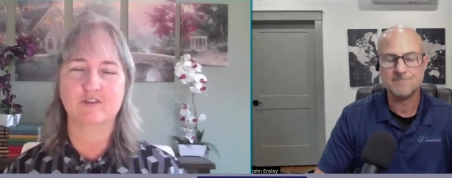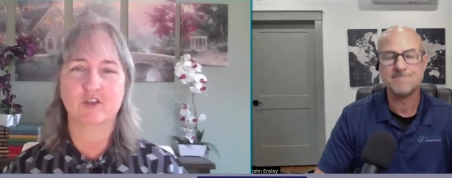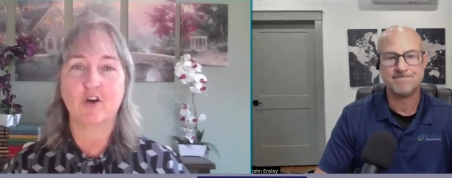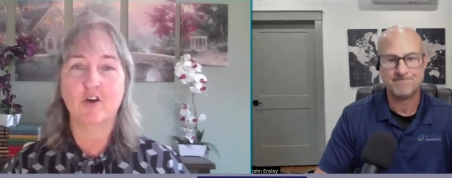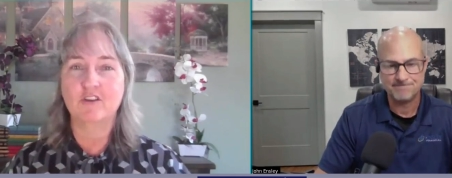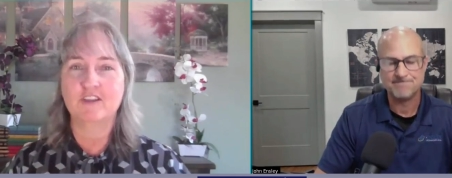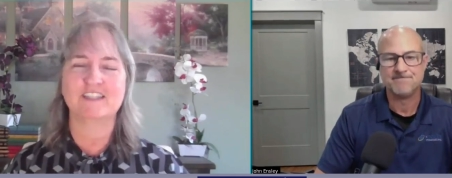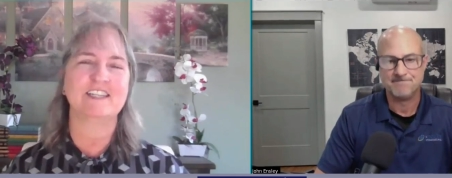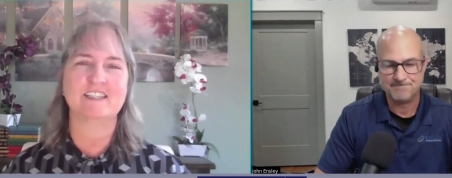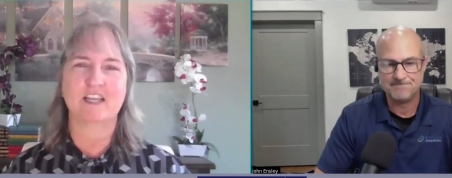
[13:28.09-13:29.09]
Speaker 1: There's all
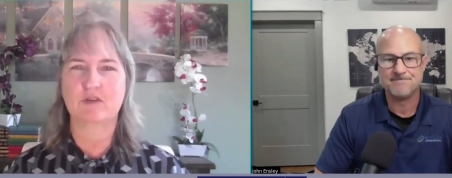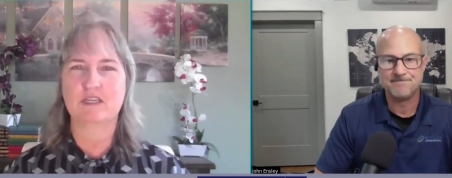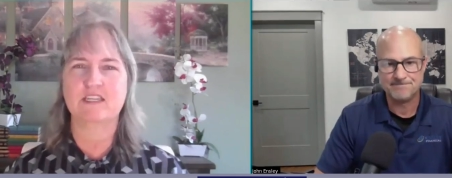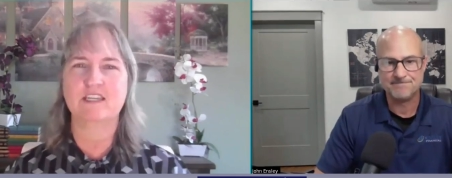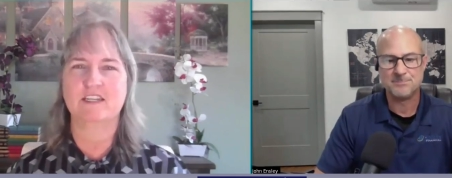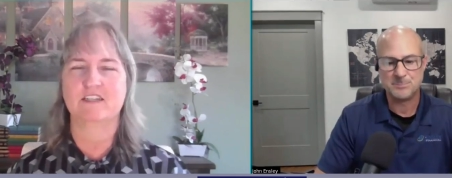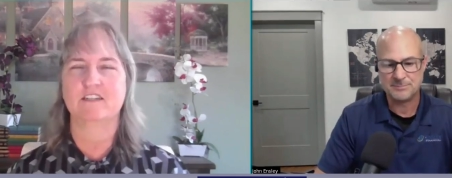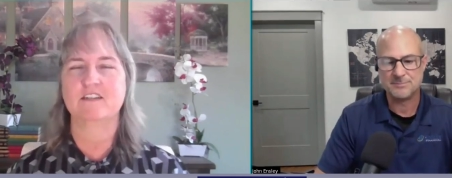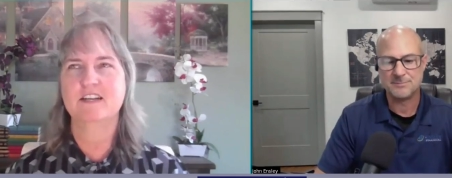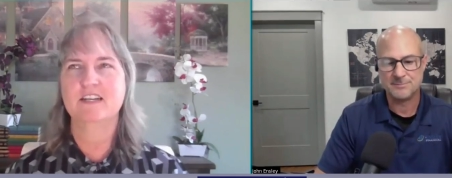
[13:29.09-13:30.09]
these things that we
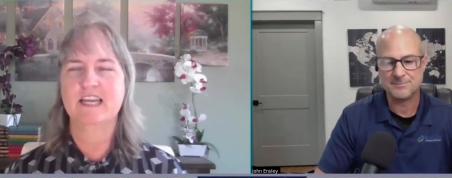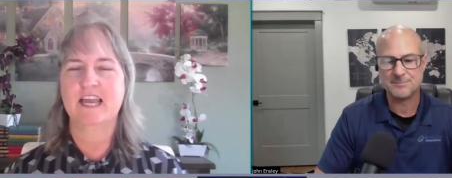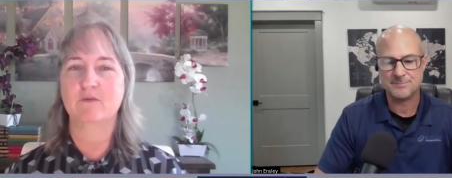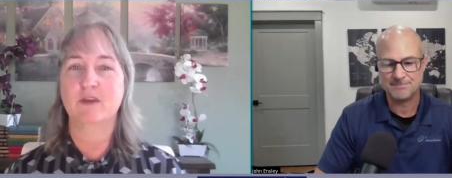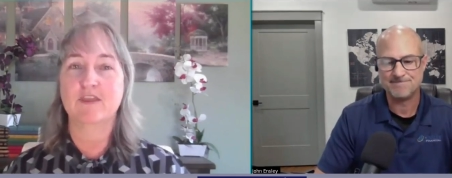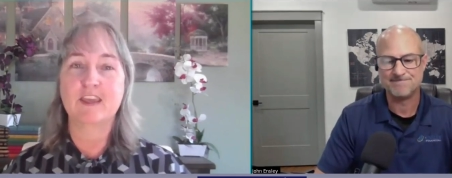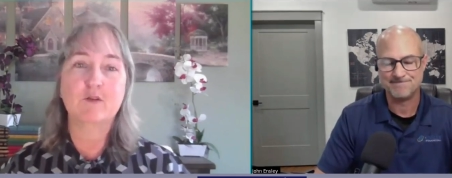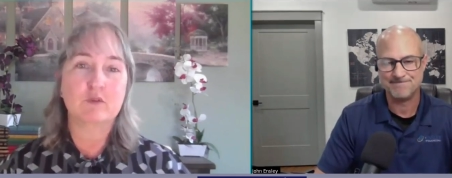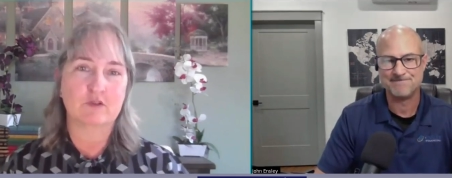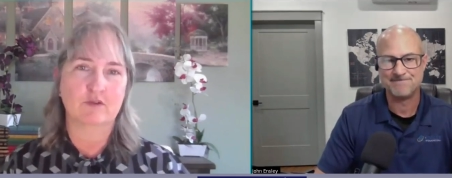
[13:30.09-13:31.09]
hear and we
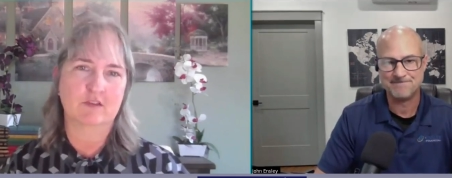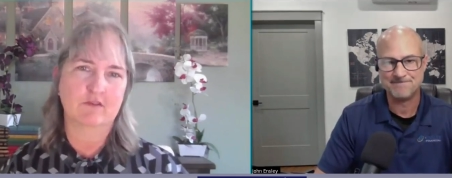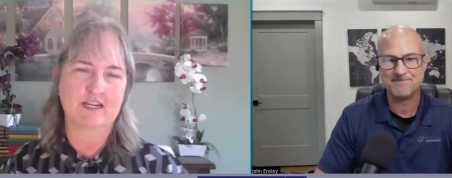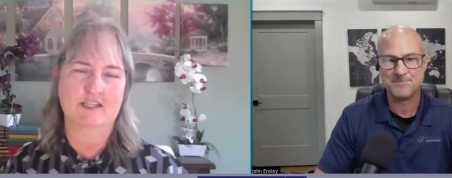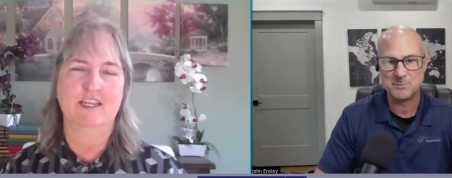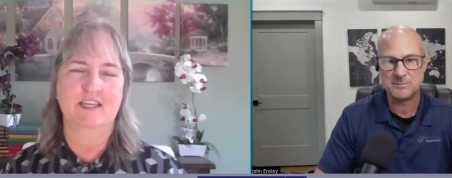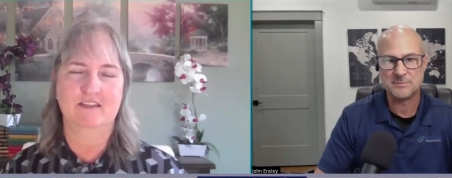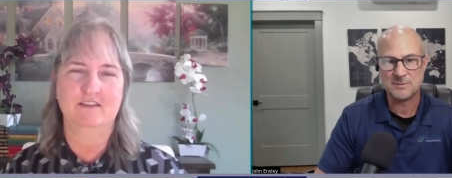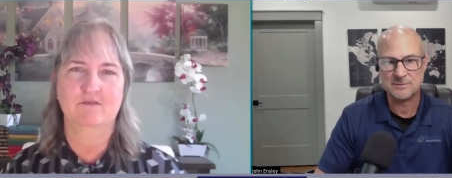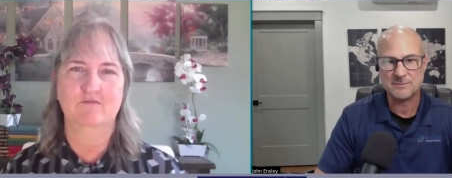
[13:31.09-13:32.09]
think mm-hmm. we're doing the right
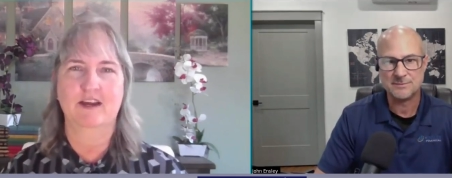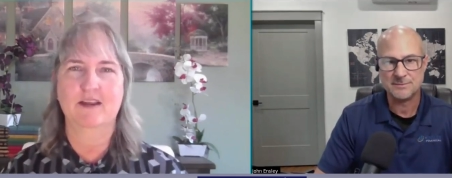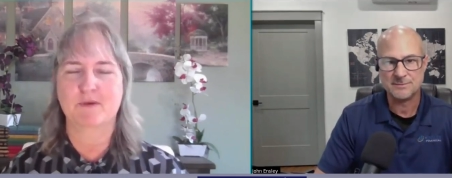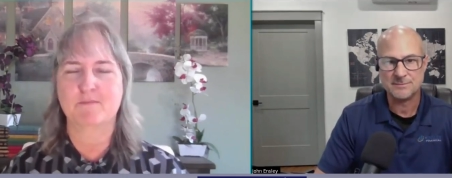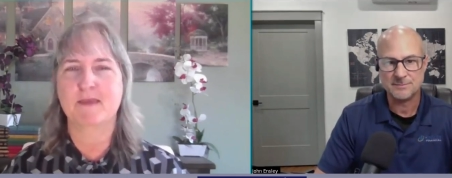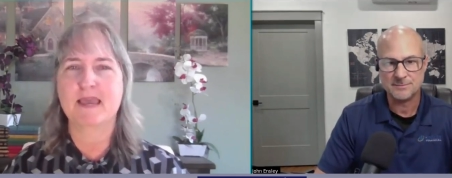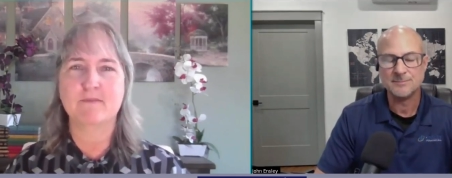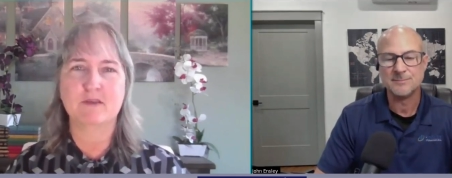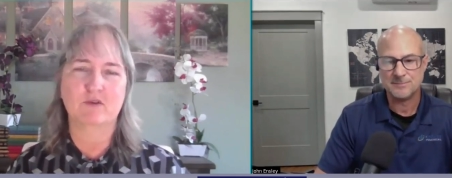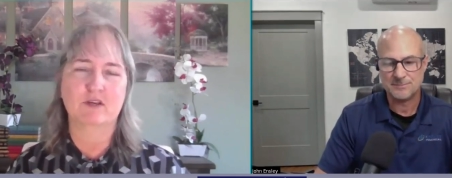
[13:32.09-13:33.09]
things, right? But
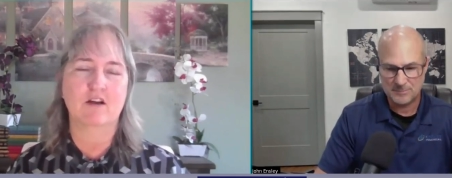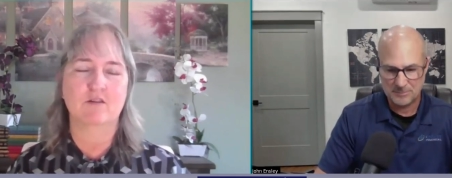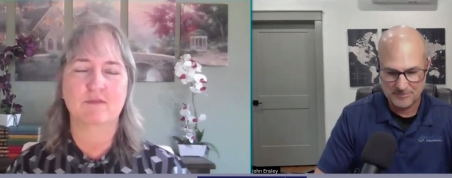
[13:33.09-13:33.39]
maybe we aren't